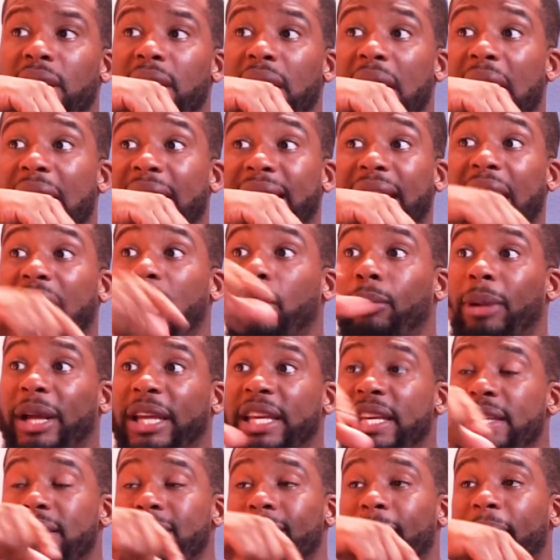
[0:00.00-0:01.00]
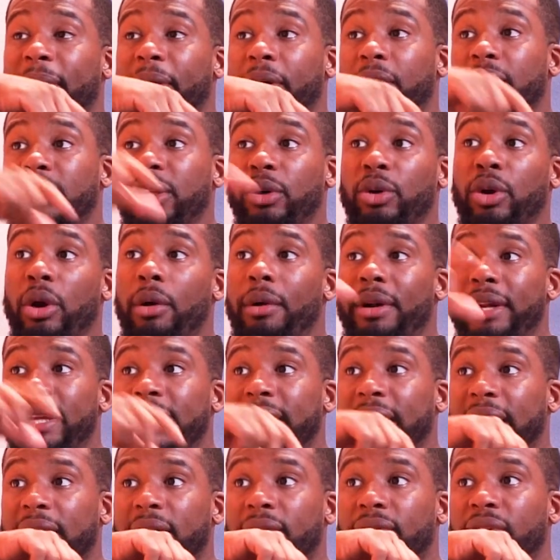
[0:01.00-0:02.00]
and they got my key to my yard. They'll go in and
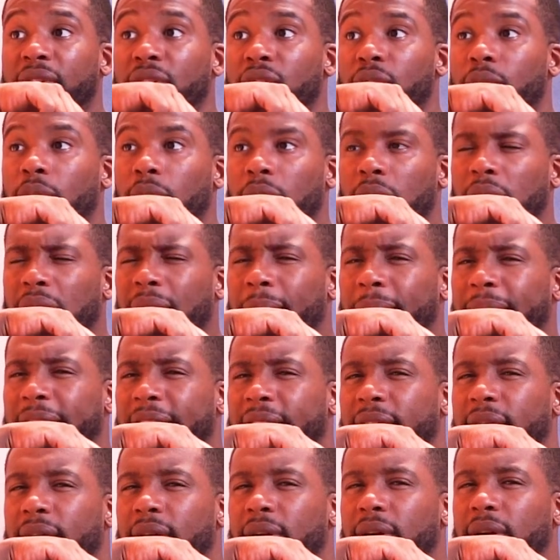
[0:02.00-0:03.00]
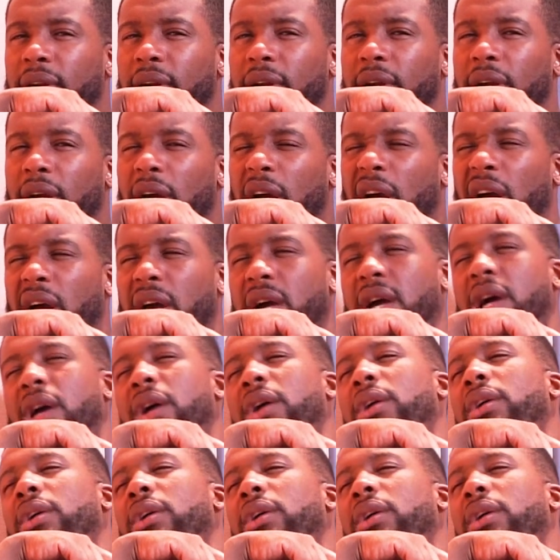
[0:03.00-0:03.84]
get the thing you want." I'm yeah. like, "Huh?"